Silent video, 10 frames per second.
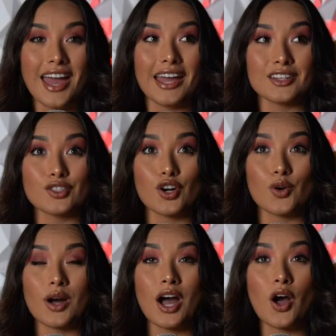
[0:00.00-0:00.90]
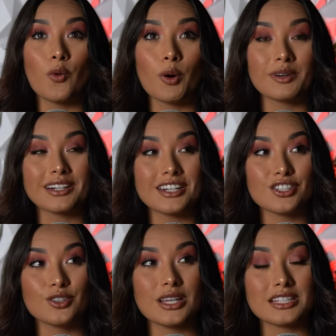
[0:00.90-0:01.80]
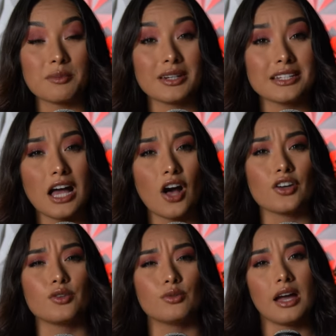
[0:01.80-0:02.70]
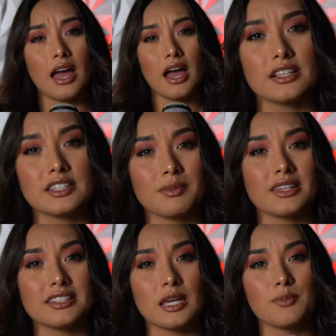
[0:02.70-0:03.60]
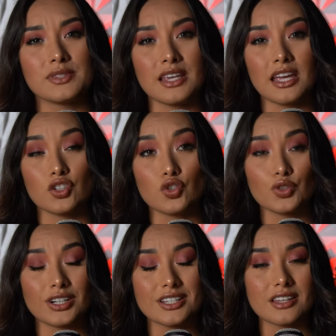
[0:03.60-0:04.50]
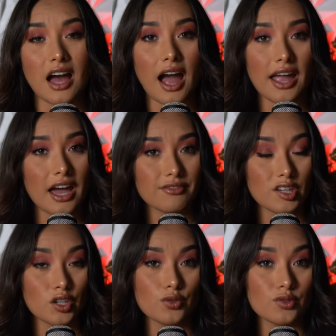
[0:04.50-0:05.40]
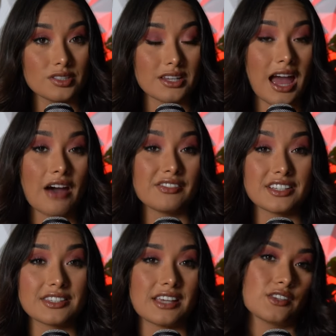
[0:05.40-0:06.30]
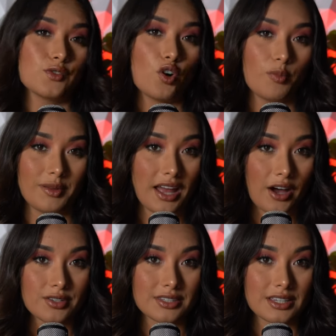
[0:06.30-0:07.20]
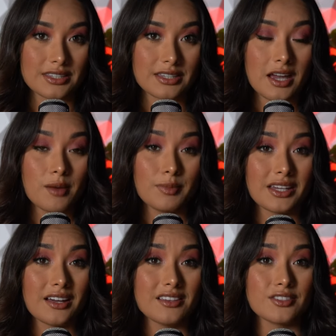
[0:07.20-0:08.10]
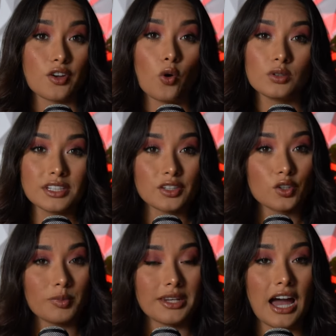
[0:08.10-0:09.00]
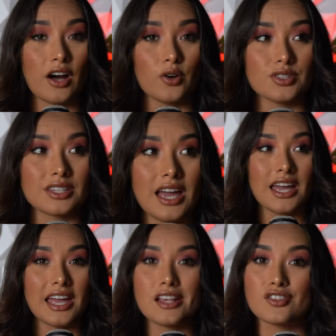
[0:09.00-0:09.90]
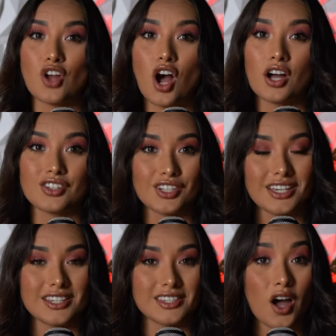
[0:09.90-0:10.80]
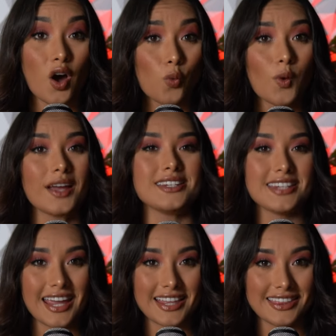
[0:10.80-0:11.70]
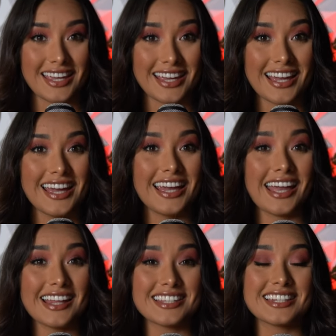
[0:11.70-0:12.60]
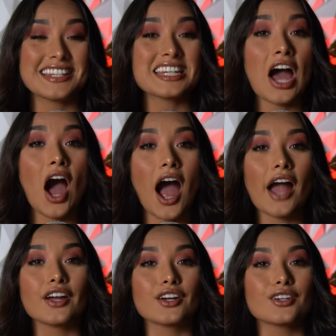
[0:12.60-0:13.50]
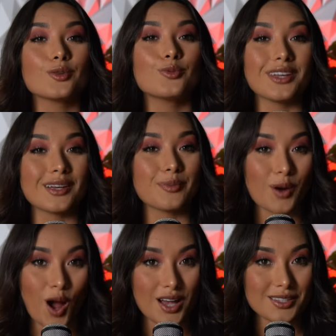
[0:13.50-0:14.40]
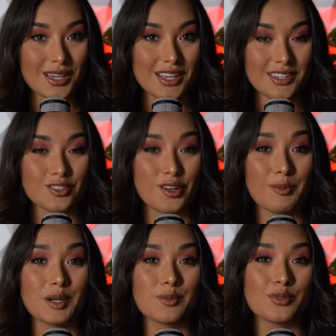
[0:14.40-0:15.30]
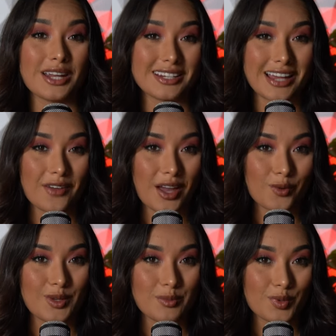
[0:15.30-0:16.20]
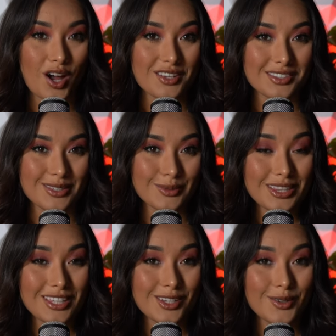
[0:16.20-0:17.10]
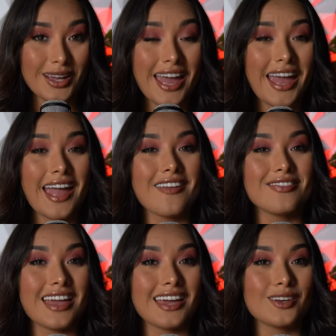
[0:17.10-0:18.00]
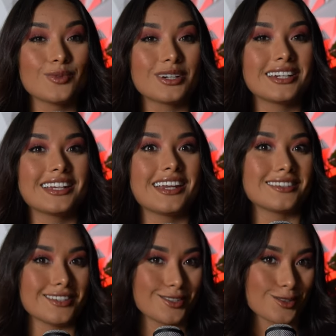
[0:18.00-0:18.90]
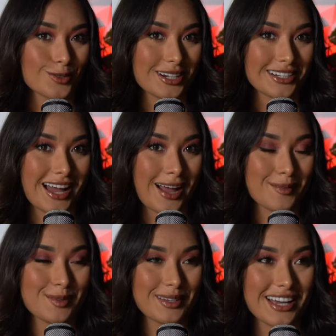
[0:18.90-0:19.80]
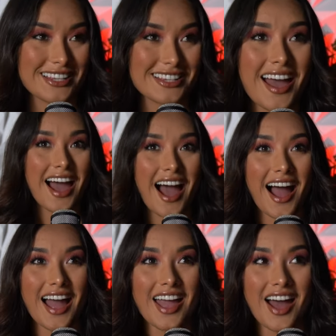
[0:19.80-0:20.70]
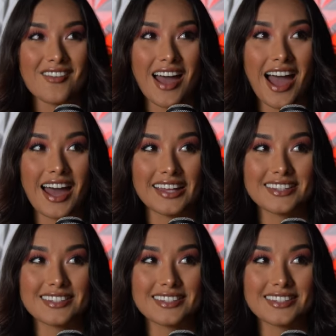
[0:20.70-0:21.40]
And so what we're going to do is I'm going to tell you some of the tips and tricks that I have used to have successful open houses, because holding an open house is not just a one-day thing. It's an entire week process. And so I'm going to break down that week process with you. And then we're going to get into story times, because I have had